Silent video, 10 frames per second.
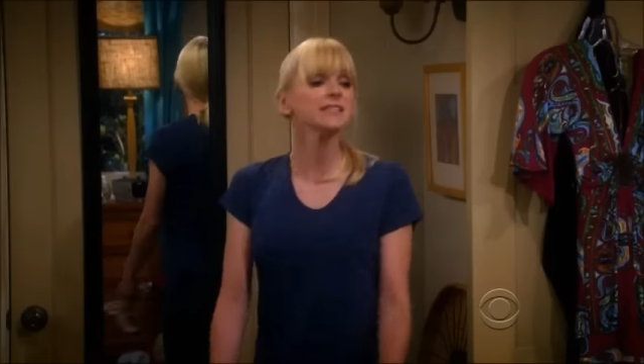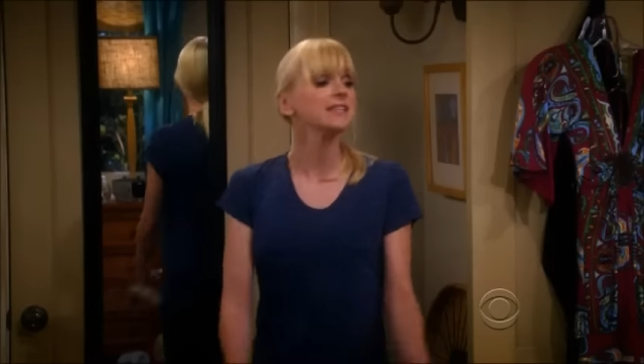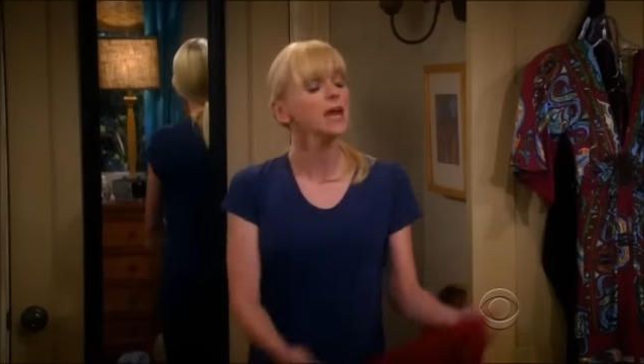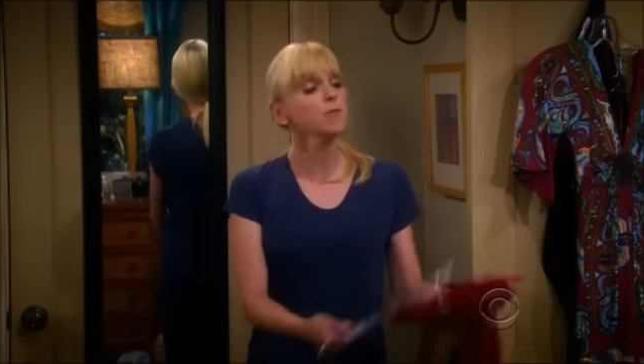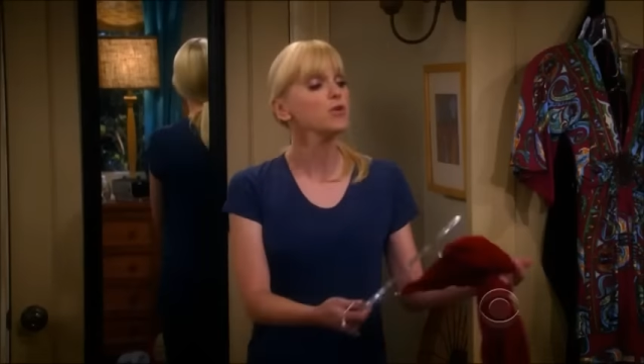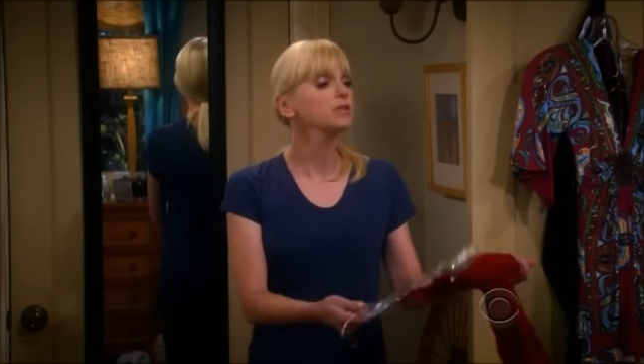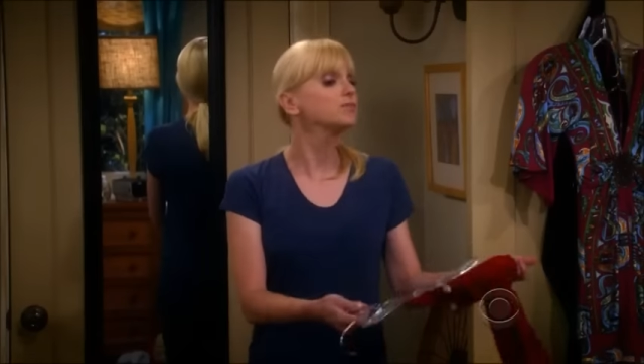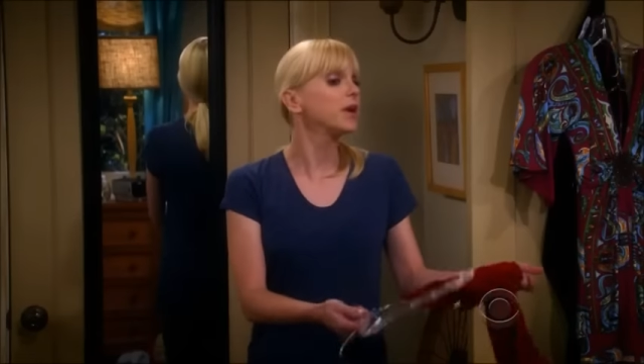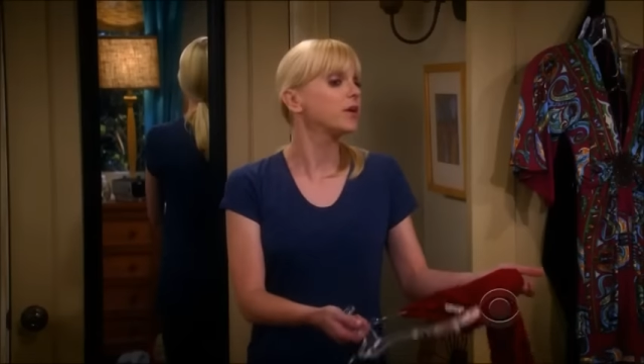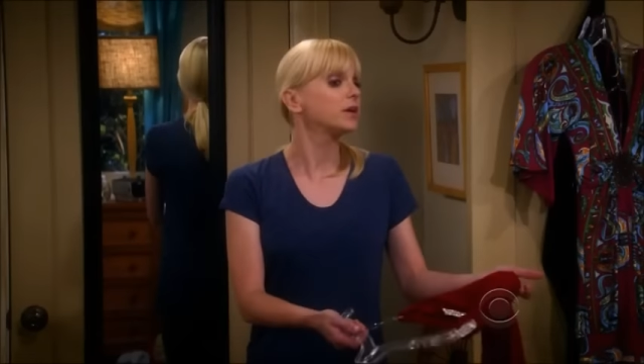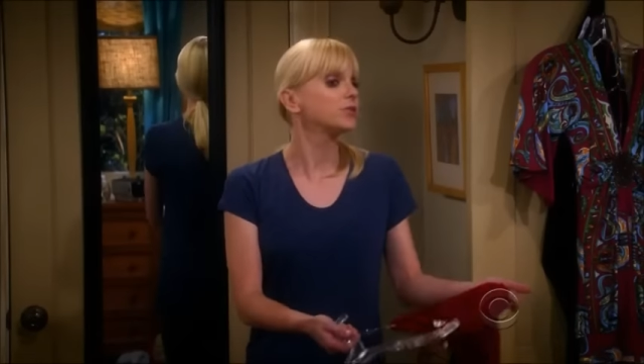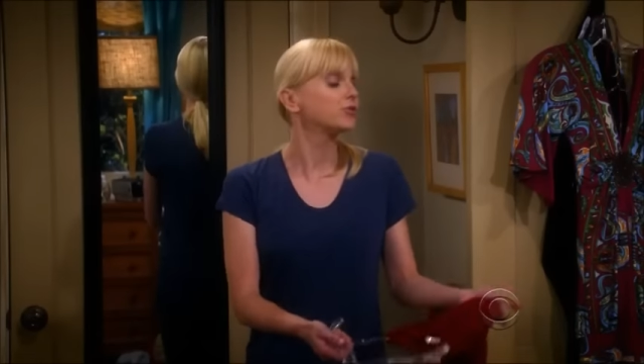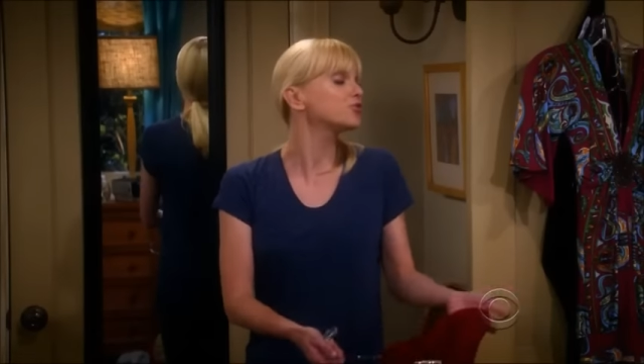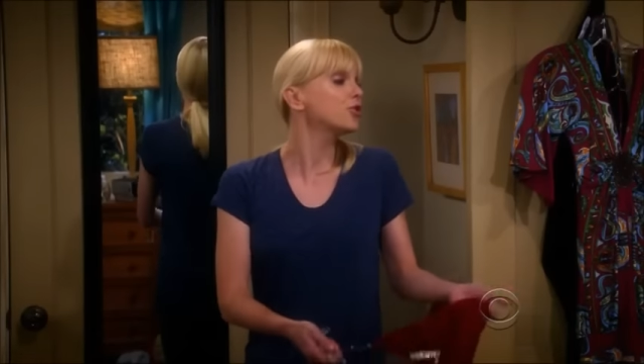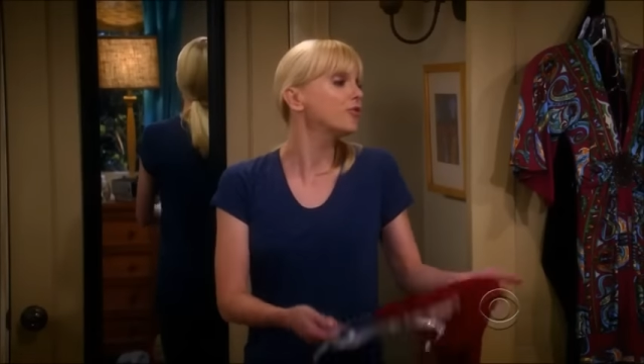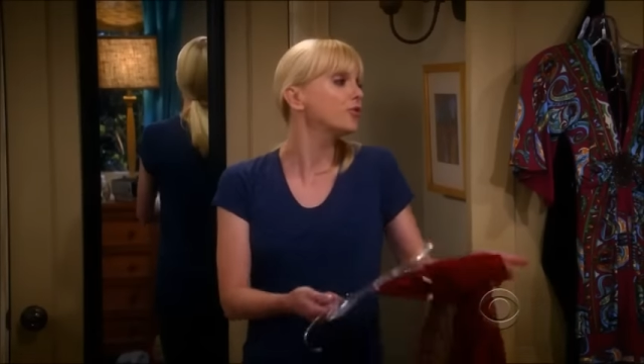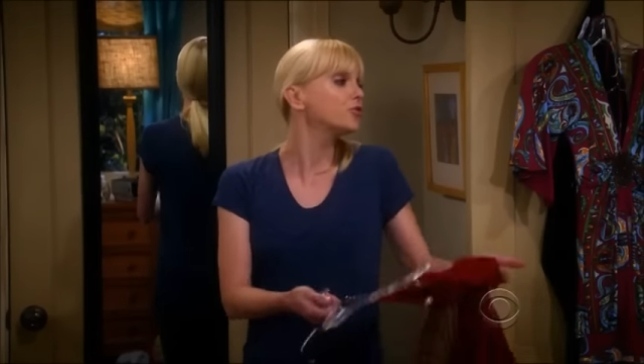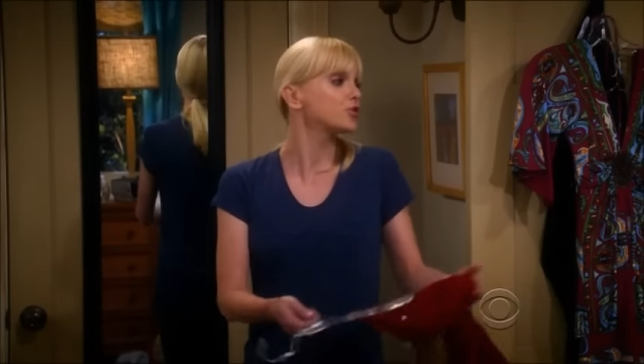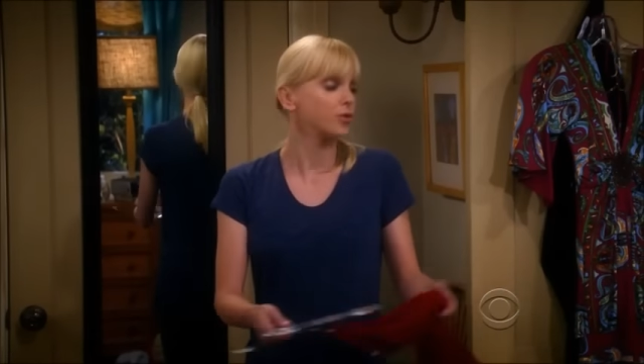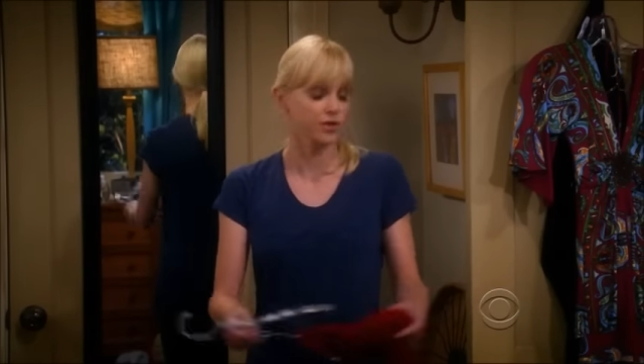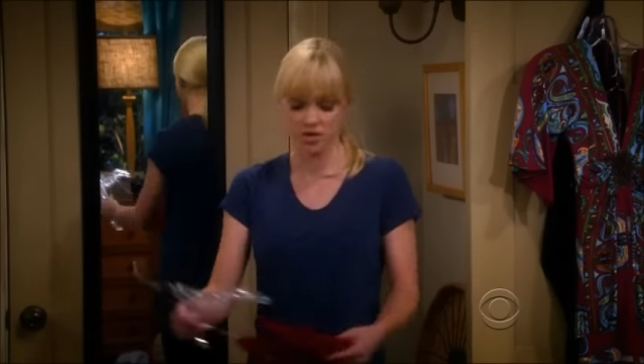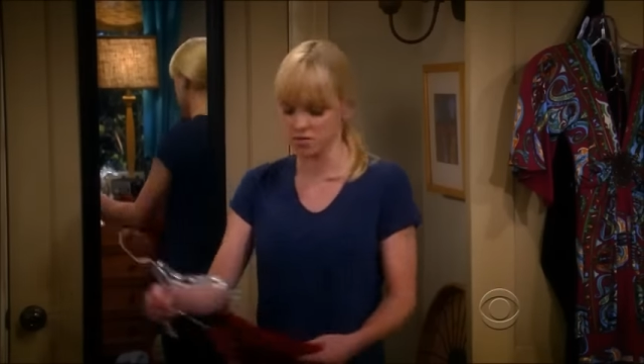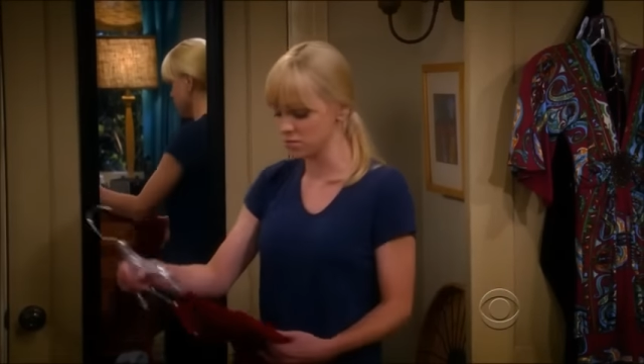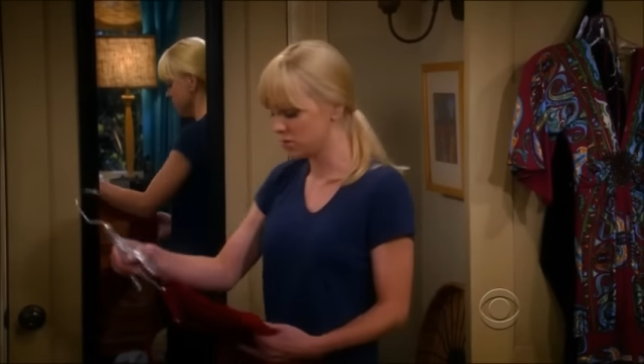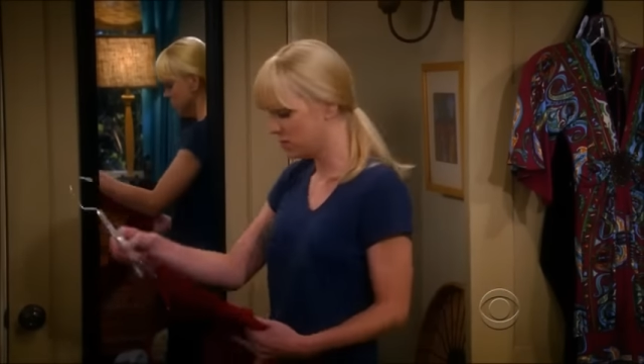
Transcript: Gabriel's married, so there's no future with him.